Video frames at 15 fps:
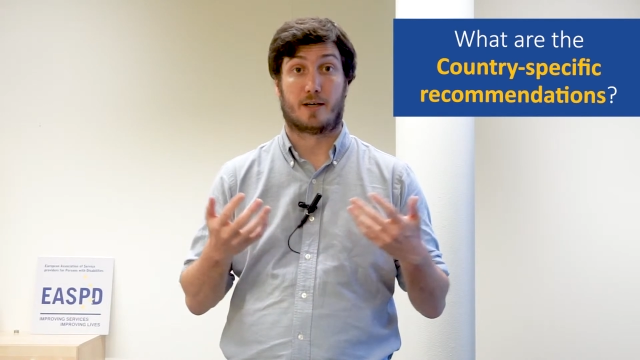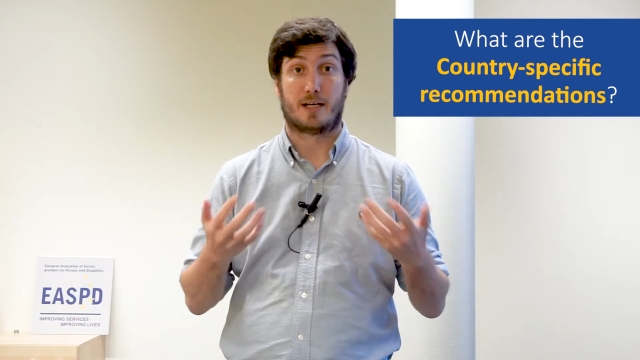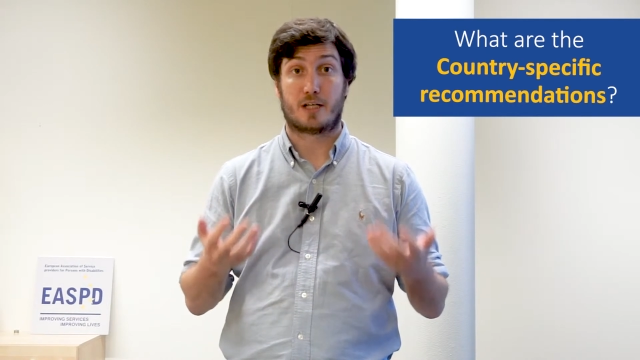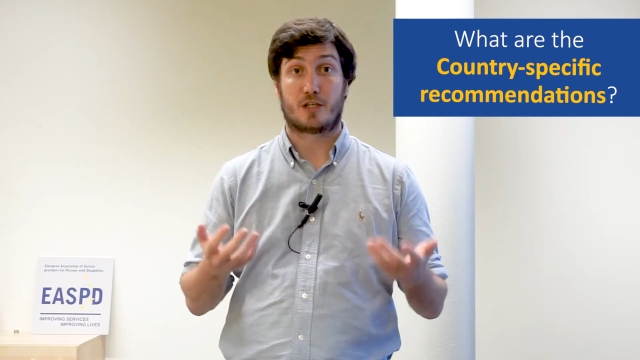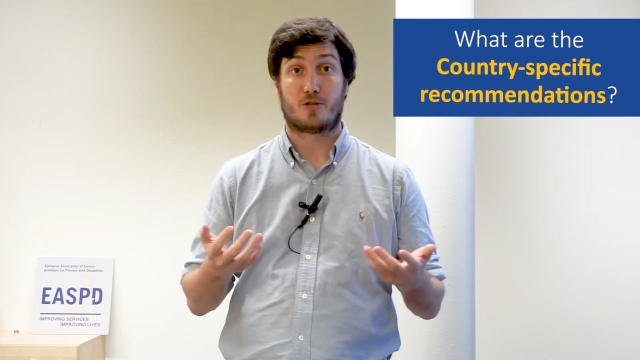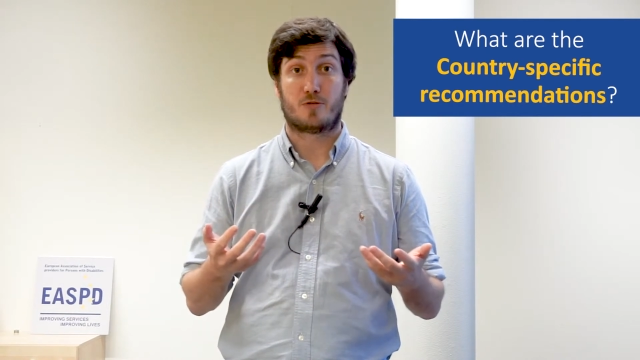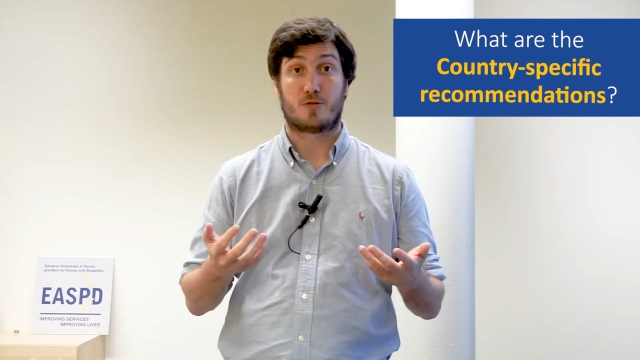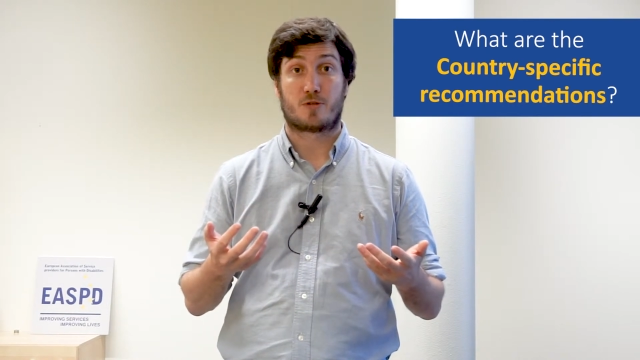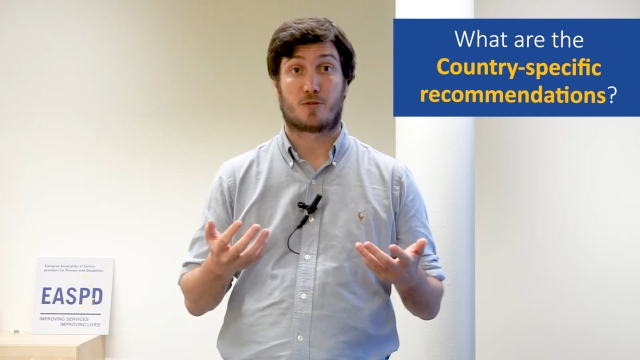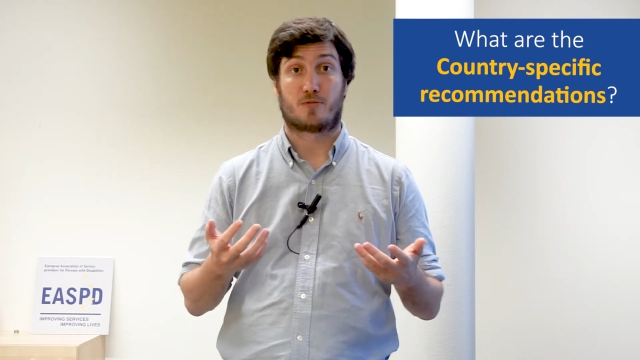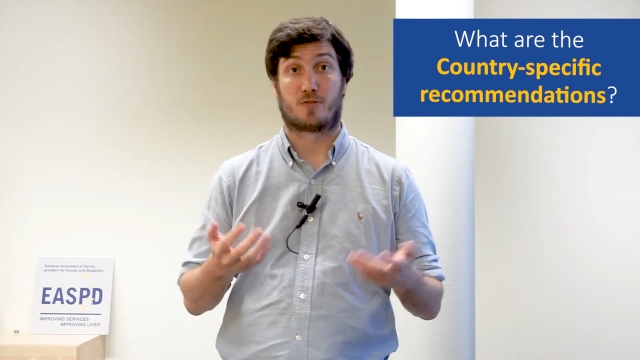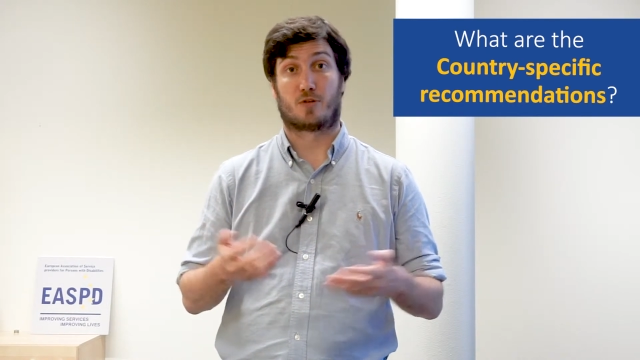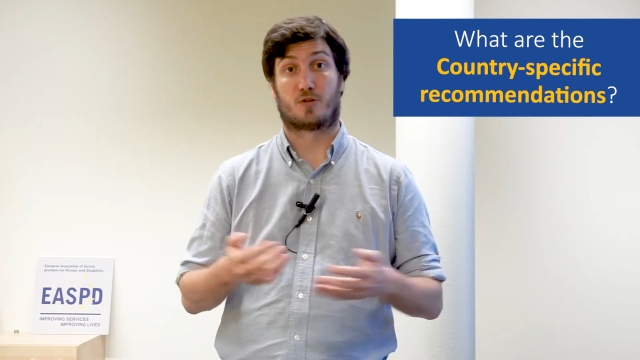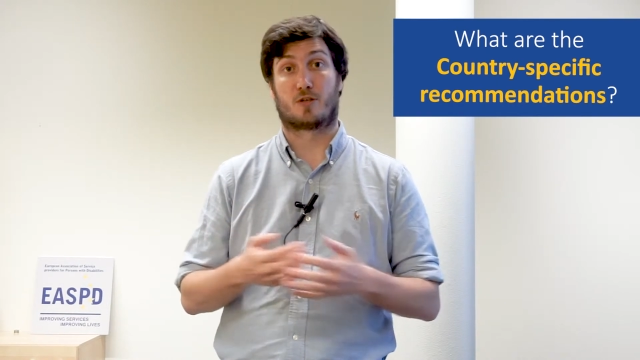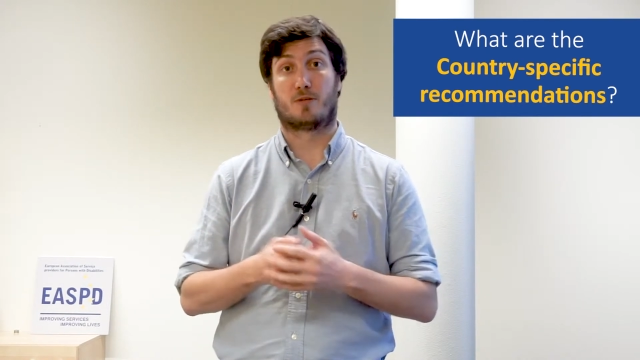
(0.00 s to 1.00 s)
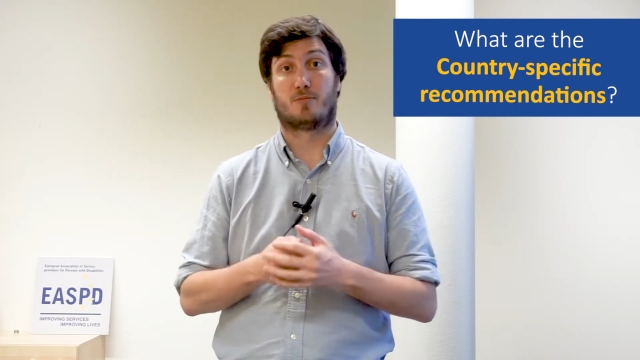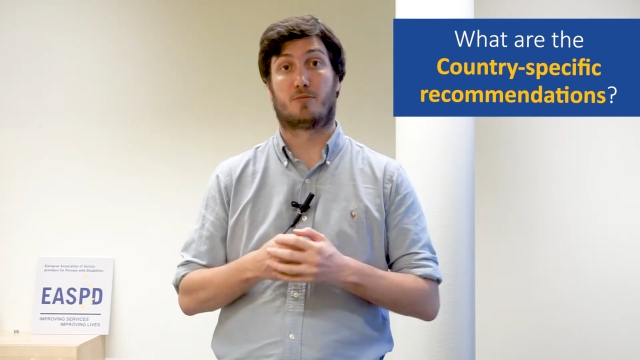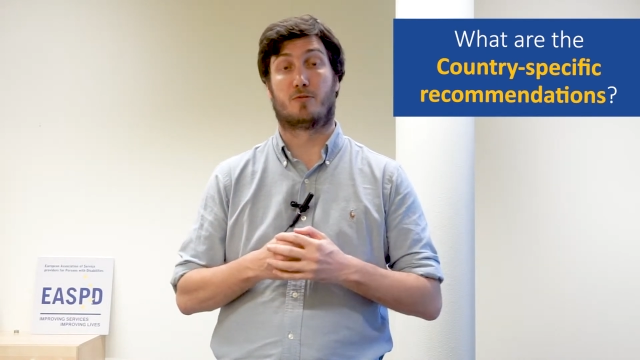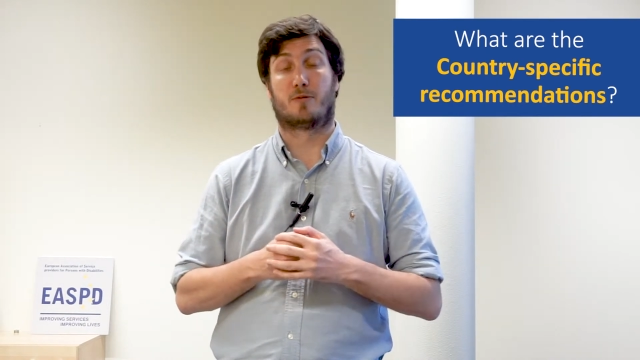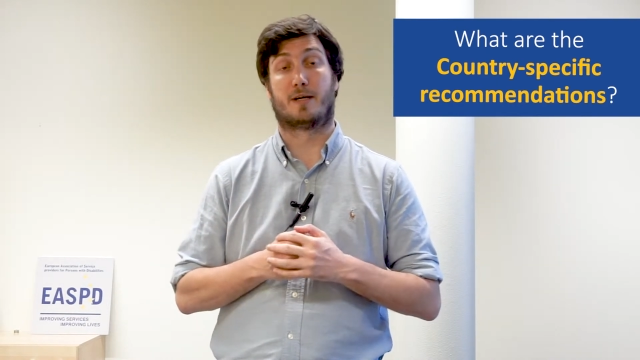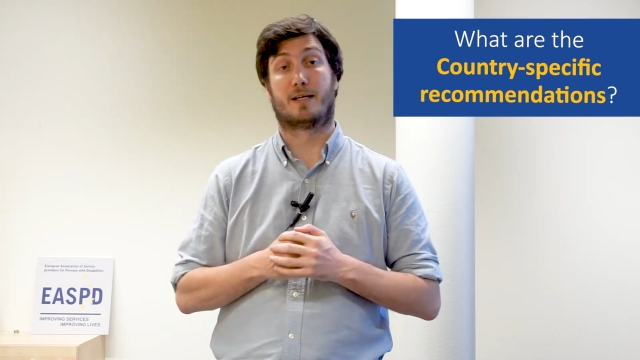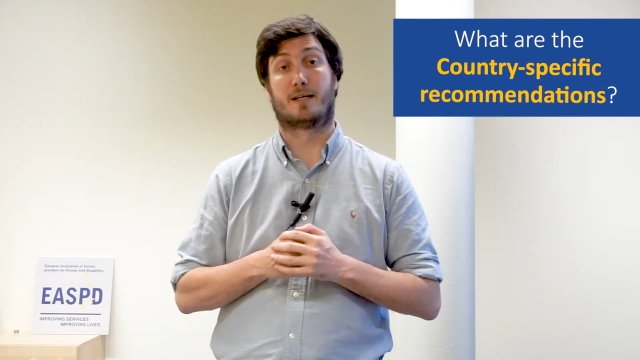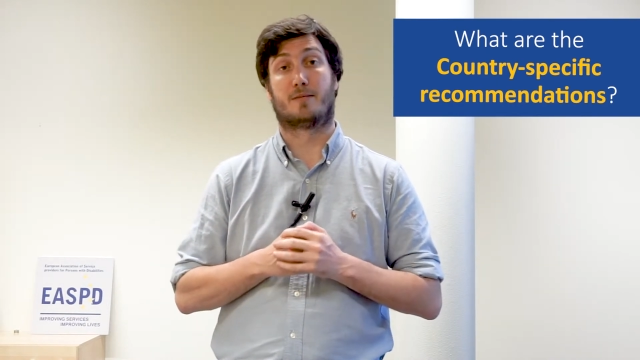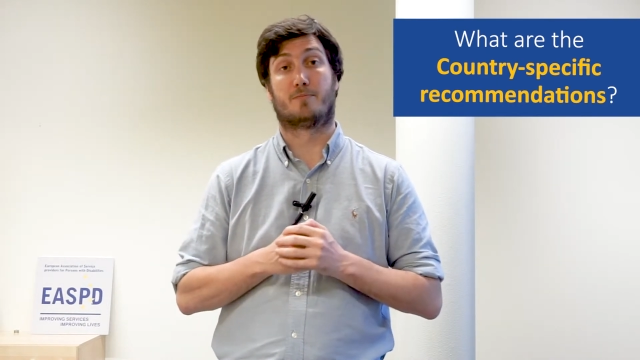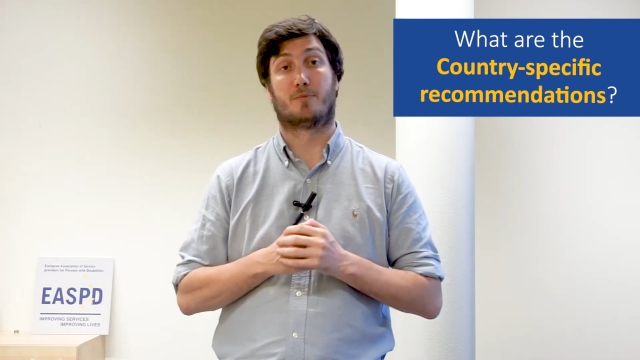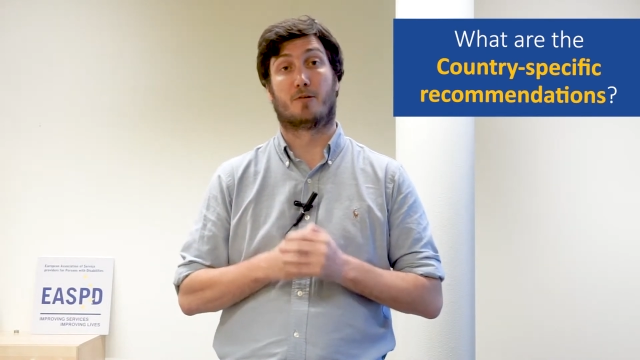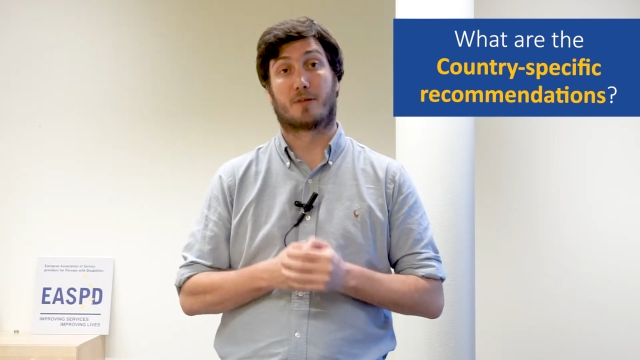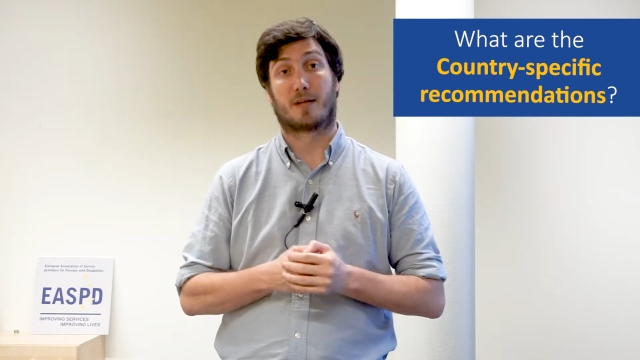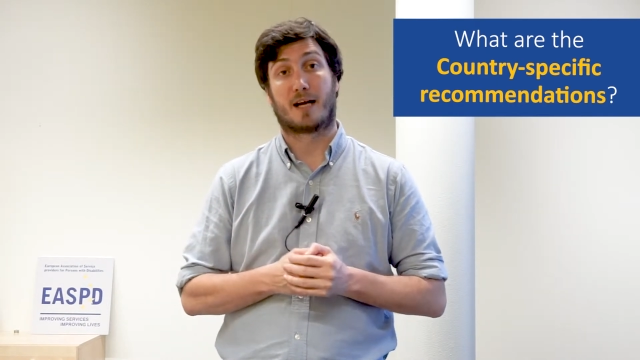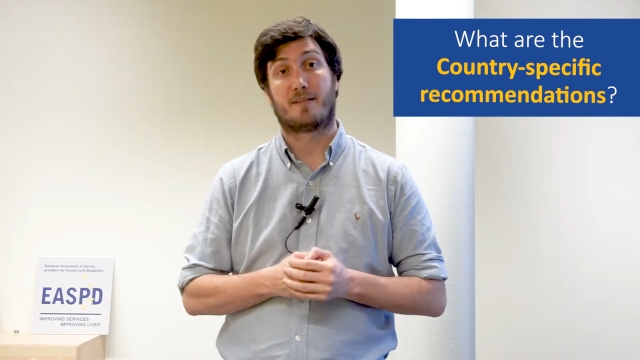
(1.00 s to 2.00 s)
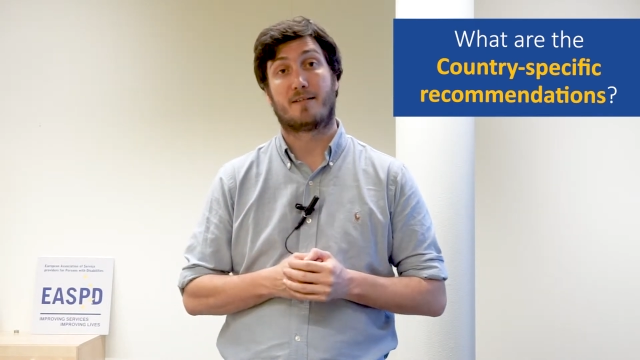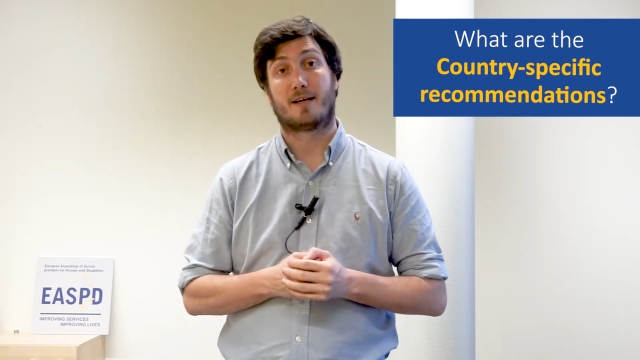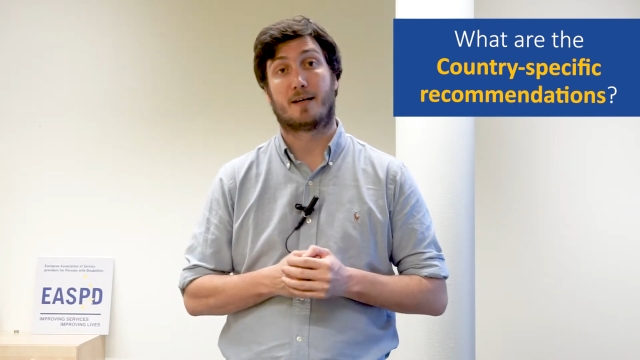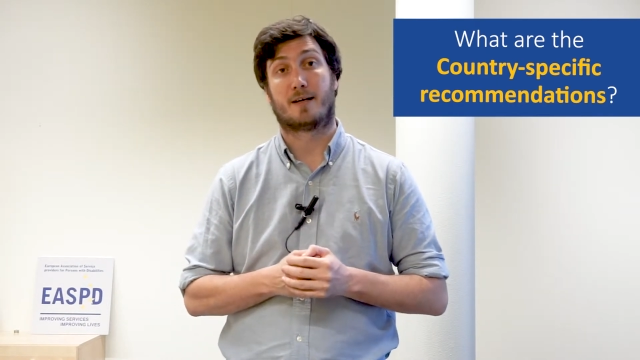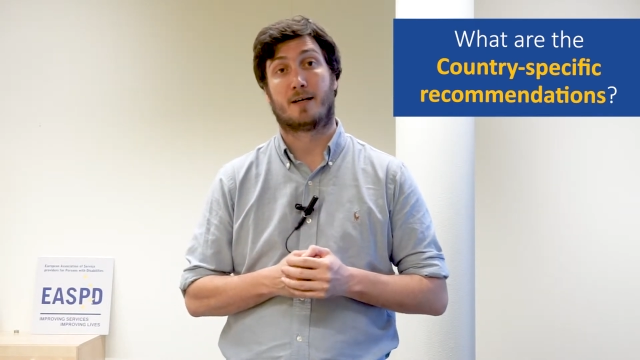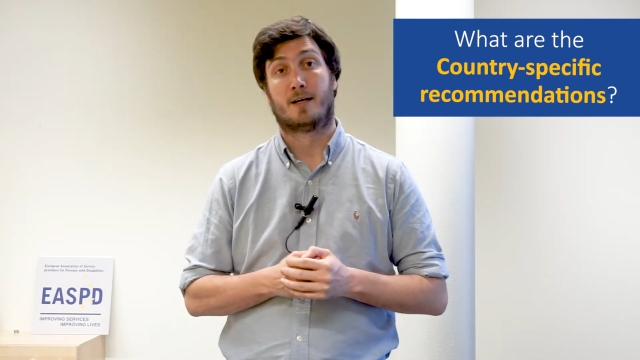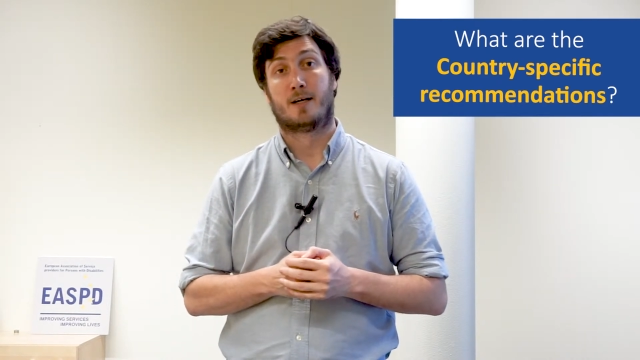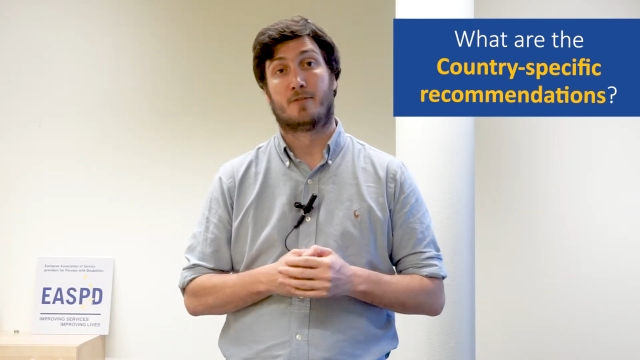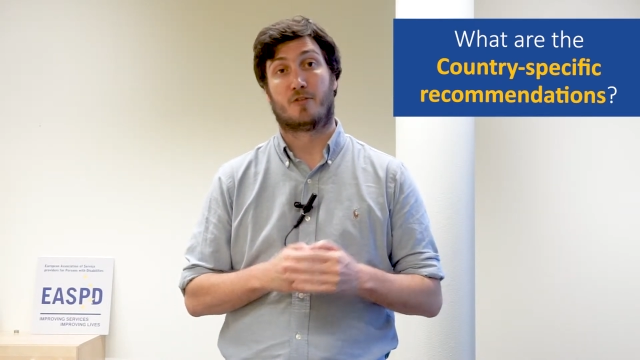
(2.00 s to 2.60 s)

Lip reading: issues. For example, in Bulgaria,